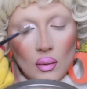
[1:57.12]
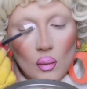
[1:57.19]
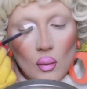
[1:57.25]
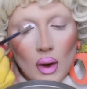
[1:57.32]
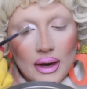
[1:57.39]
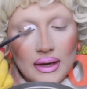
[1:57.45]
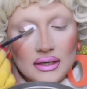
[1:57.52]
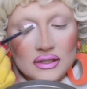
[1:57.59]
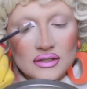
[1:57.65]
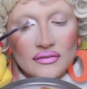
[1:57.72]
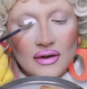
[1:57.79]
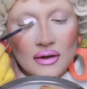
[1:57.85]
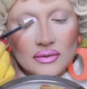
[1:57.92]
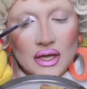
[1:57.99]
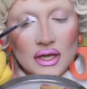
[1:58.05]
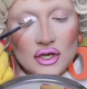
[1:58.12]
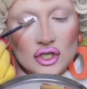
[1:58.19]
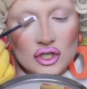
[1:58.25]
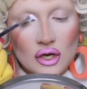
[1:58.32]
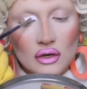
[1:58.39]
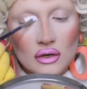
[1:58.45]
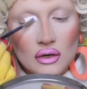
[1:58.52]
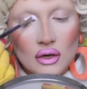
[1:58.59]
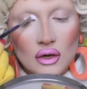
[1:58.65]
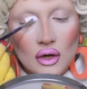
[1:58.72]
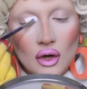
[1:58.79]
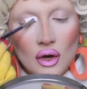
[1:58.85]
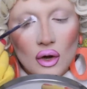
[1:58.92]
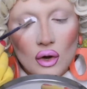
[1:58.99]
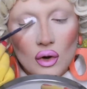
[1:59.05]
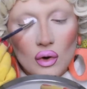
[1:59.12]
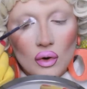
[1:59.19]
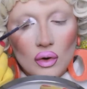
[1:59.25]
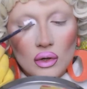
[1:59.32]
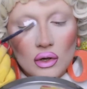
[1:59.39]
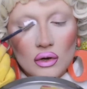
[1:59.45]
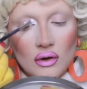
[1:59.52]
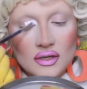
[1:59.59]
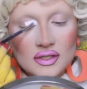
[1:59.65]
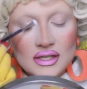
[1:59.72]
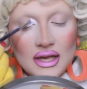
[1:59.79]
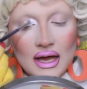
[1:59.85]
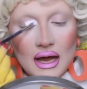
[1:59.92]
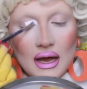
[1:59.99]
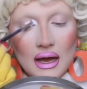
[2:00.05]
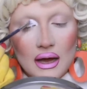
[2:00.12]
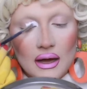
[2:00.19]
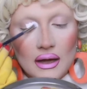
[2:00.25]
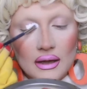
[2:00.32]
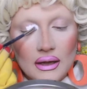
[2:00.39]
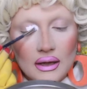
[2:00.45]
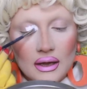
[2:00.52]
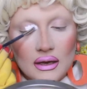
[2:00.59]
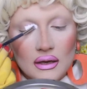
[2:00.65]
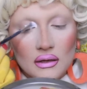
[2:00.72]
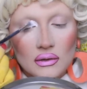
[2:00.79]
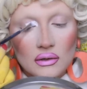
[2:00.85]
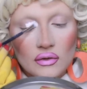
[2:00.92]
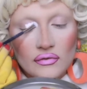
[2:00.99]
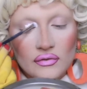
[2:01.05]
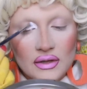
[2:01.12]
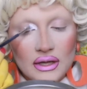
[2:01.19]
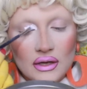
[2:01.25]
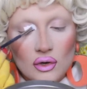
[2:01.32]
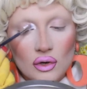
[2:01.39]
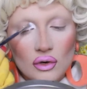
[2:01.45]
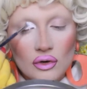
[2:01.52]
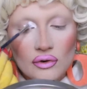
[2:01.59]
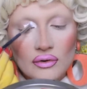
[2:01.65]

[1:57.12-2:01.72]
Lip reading: white foundation all across the eye in a lovely cut